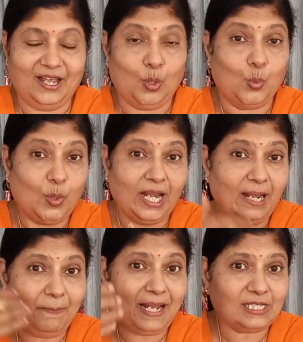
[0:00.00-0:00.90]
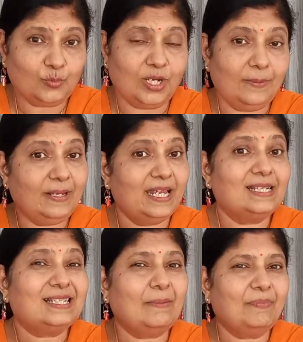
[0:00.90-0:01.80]
Will plus verb
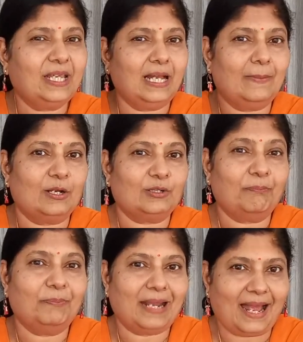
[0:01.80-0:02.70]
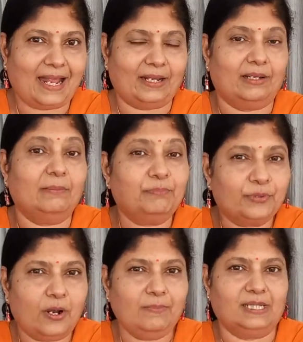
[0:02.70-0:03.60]
is something about a plan, a
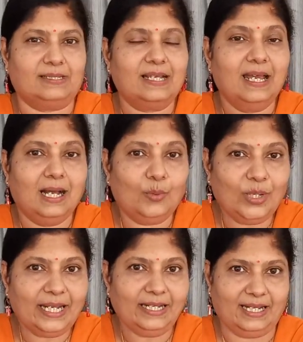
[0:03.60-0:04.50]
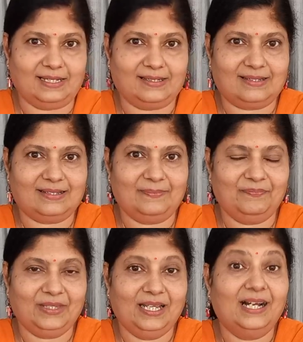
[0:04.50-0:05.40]
promise, a willingness,
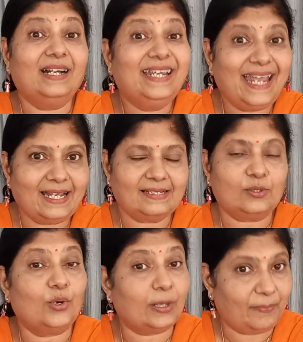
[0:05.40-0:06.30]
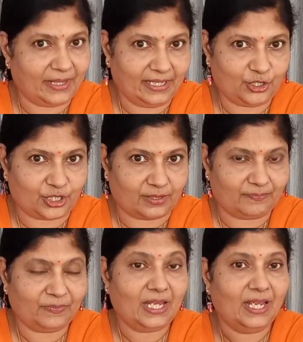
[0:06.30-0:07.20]
a guess or a prediction.
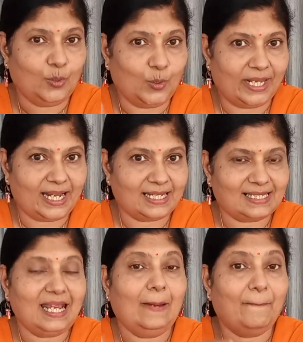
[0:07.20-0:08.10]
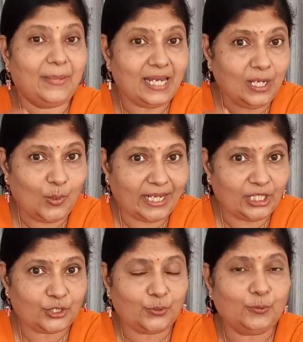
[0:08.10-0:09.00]
Whereas be going
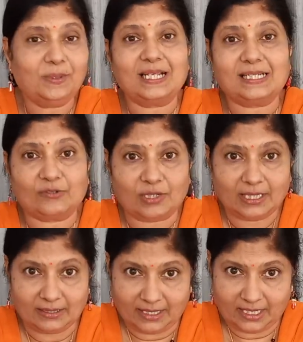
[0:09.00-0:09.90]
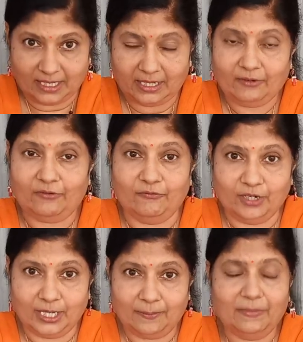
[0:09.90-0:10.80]
to plus the
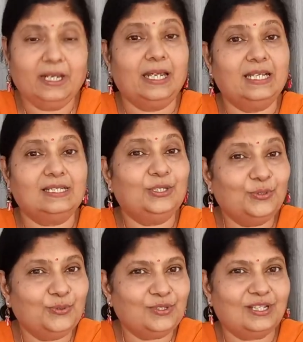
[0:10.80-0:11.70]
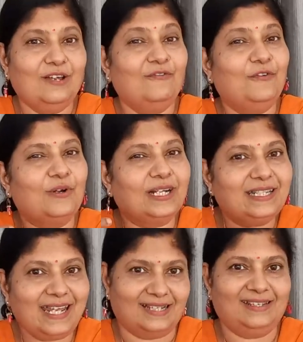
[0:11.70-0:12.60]
verb is used for a
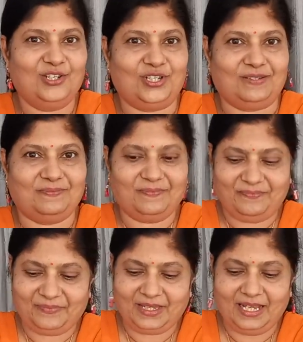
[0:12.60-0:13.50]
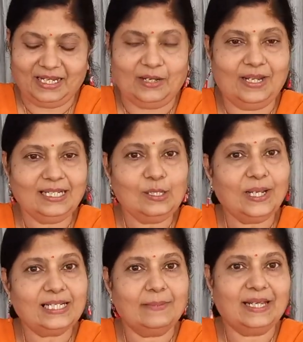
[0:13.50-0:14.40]
decision. Now let's look
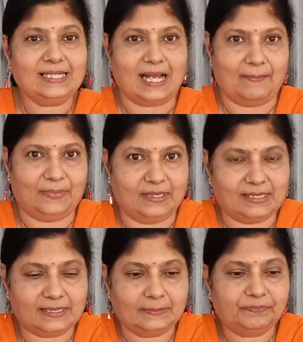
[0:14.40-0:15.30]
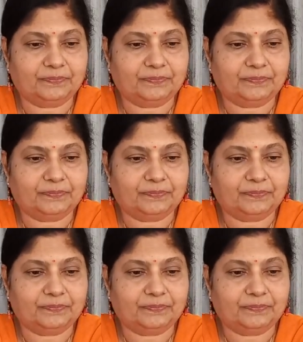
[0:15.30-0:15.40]
at some examples.